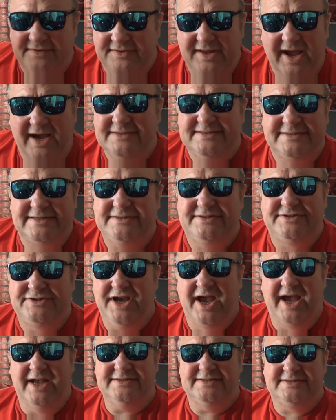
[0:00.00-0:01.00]
90s
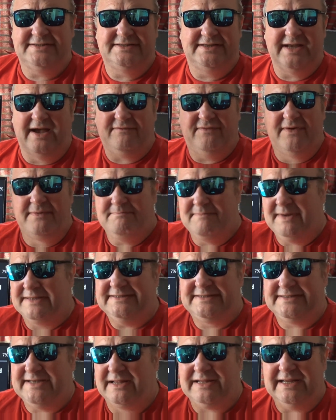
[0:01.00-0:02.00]
changed, I think
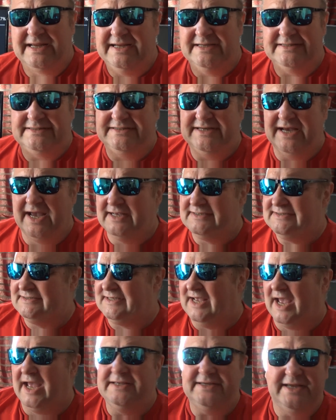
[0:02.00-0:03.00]
mentality had
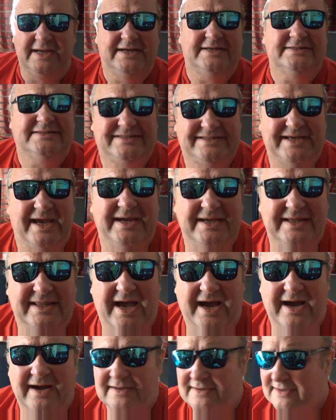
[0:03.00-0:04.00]
changed, and you can see
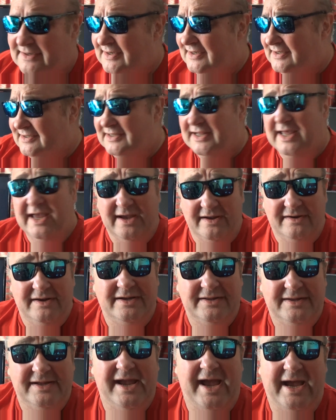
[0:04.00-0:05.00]
that later
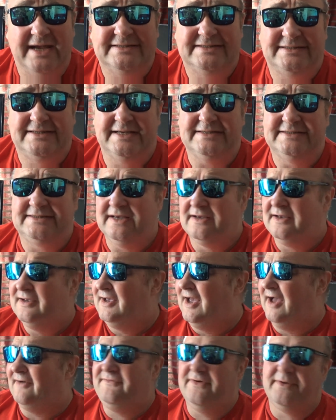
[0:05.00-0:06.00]
in the 80s.
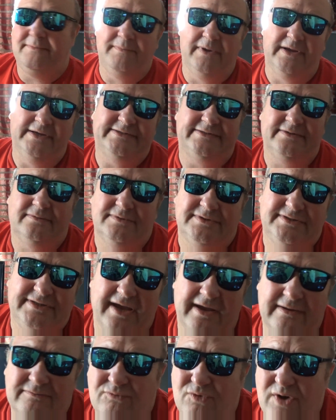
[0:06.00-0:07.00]
I think music was
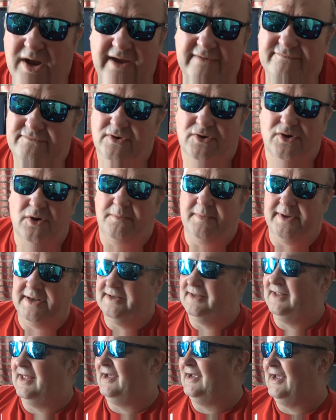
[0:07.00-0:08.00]
changing, rave were
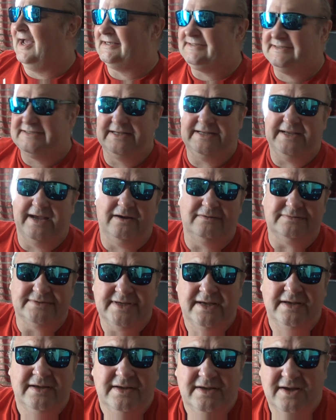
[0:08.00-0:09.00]
coming in, like acid
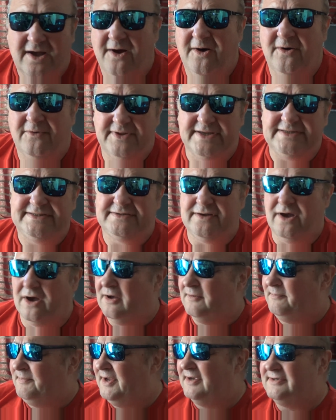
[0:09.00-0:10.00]
house, all this sort
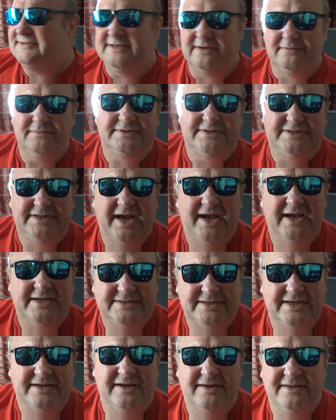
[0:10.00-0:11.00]
of music were
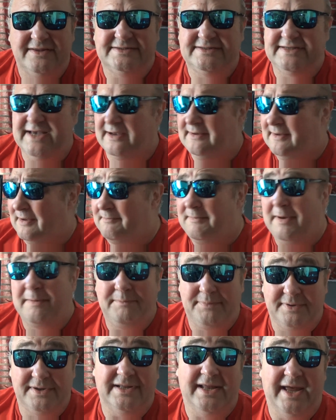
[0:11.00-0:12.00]
changing at the time. I
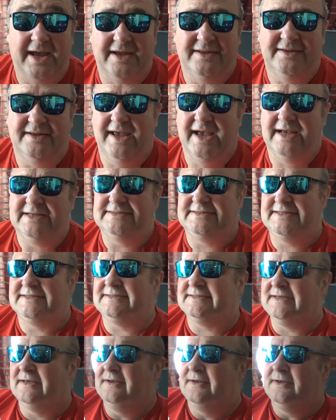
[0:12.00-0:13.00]
remember late in the
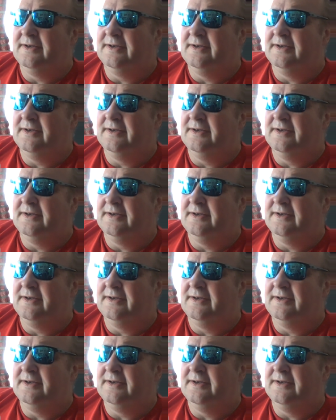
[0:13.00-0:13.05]
80s,